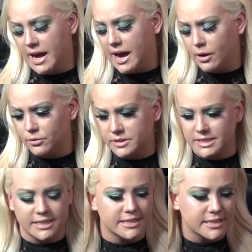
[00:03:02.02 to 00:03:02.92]
house,
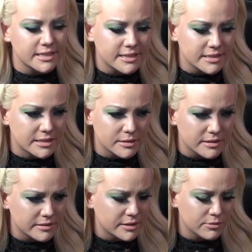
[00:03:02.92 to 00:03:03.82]
16 to,
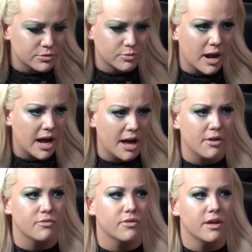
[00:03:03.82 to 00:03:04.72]
you know,
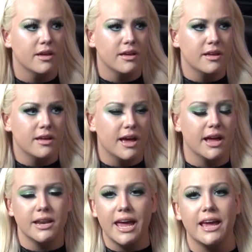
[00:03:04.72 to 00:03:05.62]
drive,
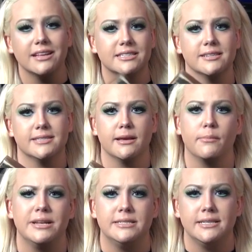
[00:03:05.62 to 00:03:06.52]
an eight to
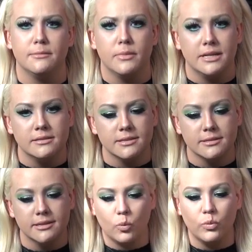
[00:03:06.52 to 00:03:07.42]
summon
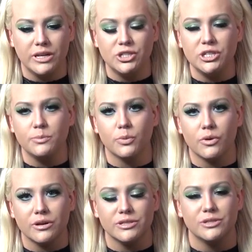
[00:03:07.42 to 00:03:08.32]
demons. Ouija
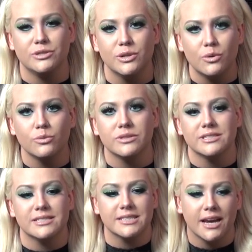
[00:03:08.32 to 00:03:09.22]
boards don't
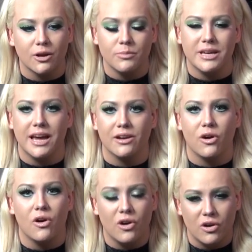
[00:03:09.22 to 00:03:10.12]
scare me at
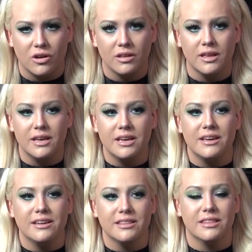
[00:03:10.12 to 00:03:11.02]
all.
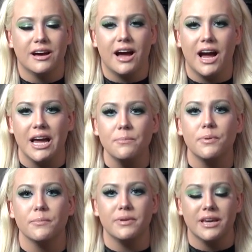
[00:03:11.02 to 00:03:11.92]
The
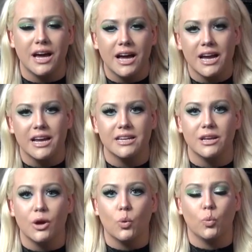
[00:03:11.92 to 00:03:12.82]
hype
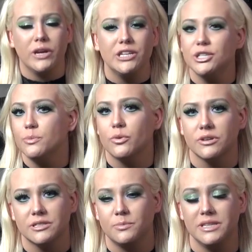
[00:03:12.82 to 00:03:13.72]
behind Ouija
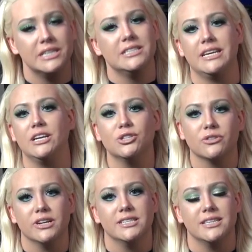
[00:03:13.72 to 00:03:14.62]
boards being
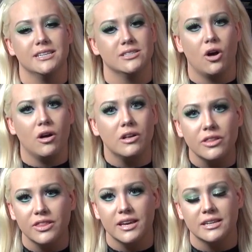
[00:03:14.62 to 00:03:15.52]
dangerous is all
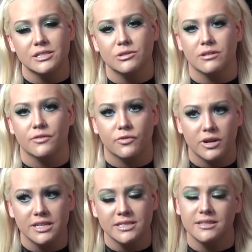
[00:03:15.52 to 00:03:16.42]
thanks to our
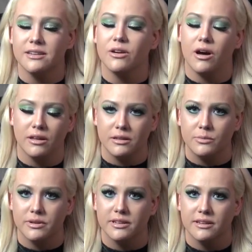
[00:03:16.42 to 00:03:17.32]
friends in
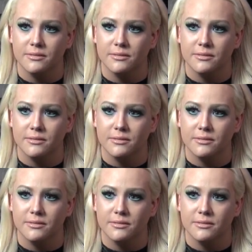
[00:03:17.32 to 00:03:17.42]
Hollywood.